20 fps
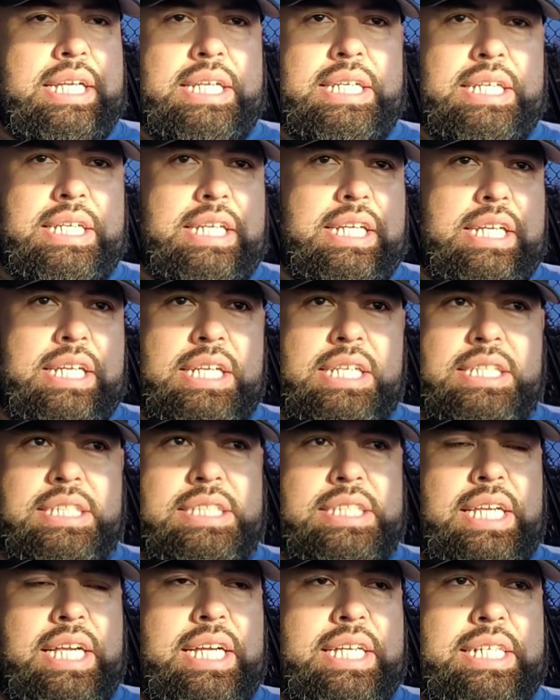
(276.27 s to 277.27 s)
And
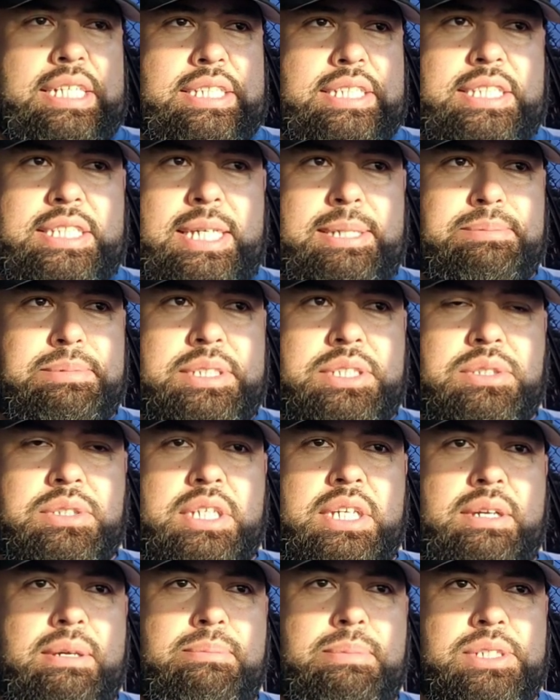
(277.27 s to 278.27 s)
I accepted to
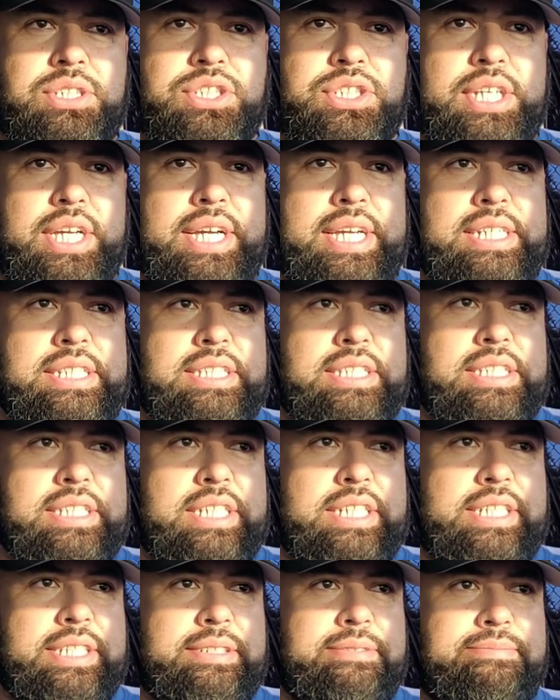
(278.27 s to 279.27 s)
give them a chance
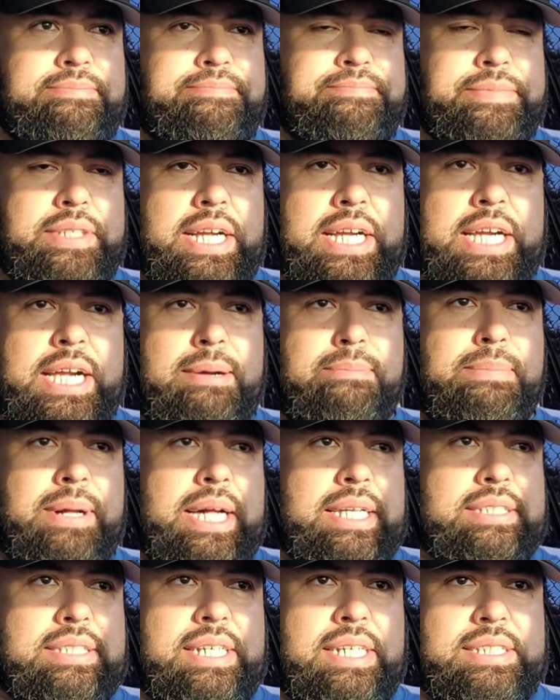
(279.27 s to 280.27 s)
and I got
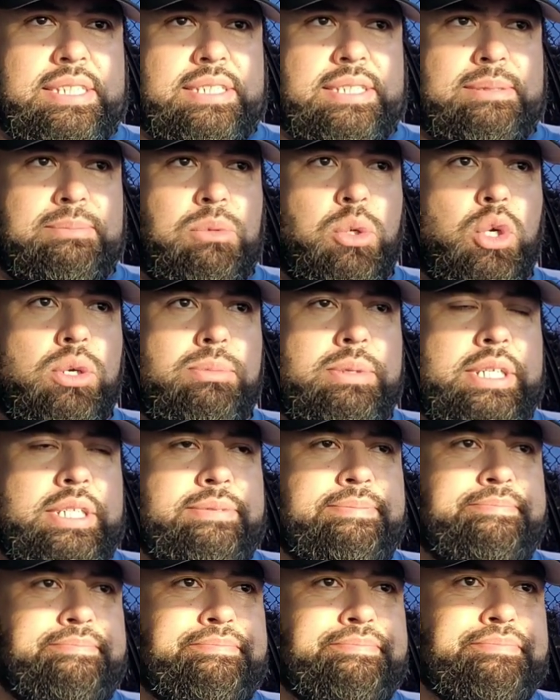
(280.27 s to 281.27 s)
baptized as a
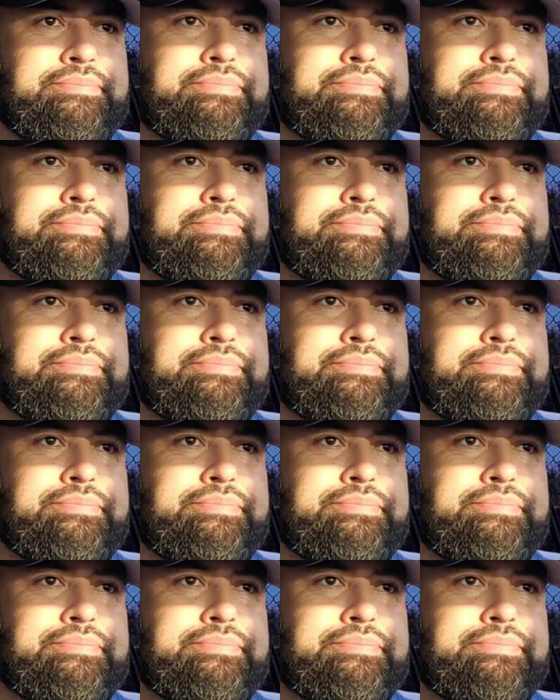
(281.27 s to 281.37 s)
Mormon.